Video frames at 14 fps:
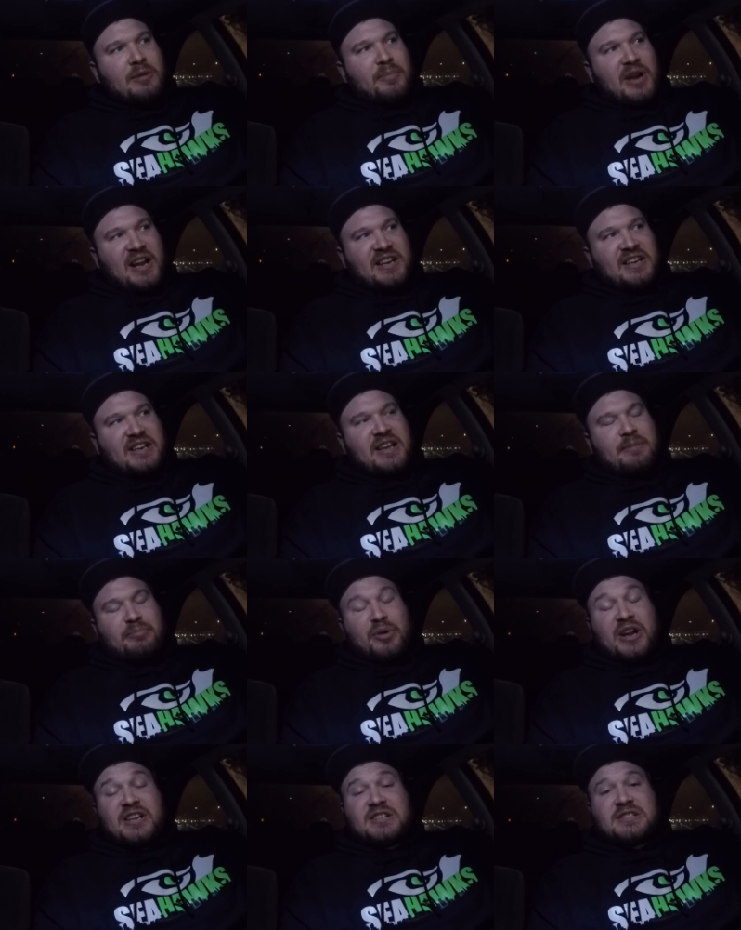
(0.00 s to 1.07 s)
But I need to get
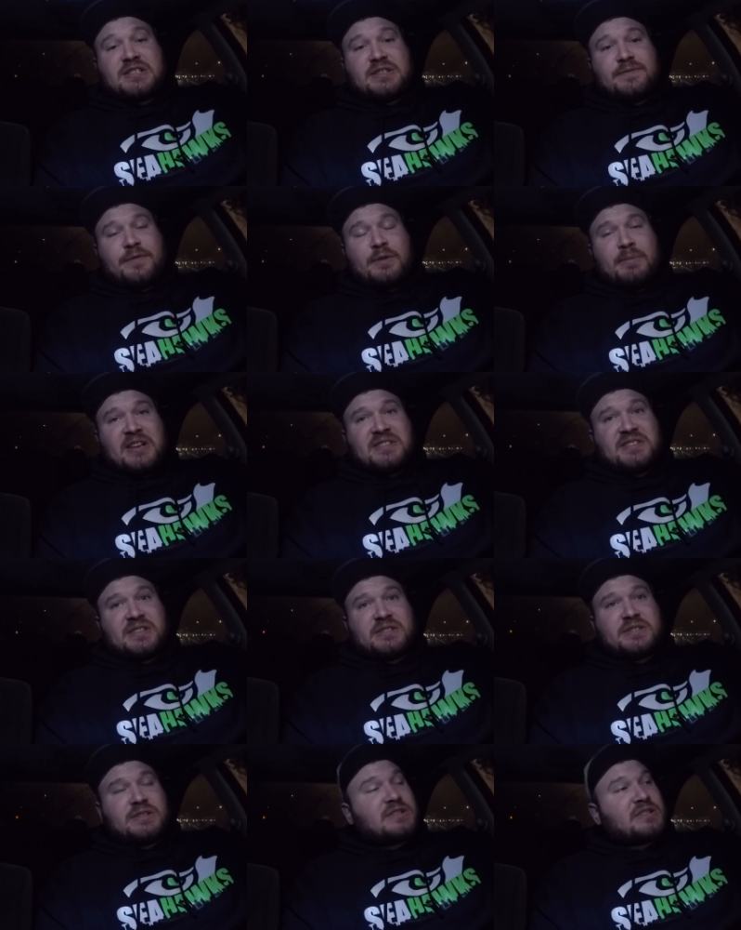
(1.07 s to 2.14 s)
brakes for my
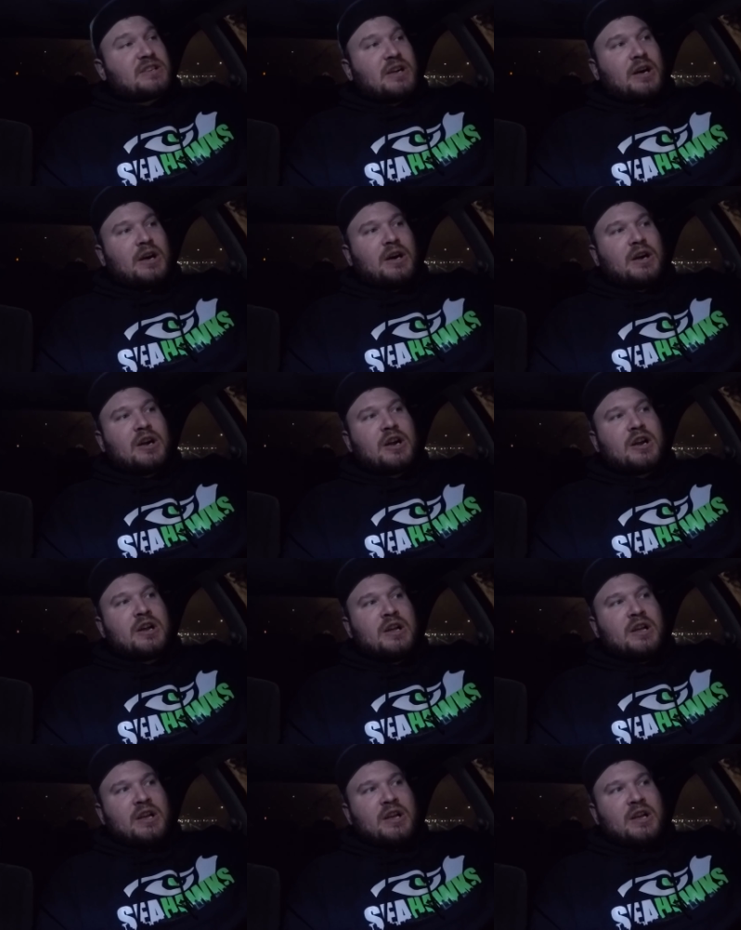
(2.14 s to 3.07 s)
sister's car.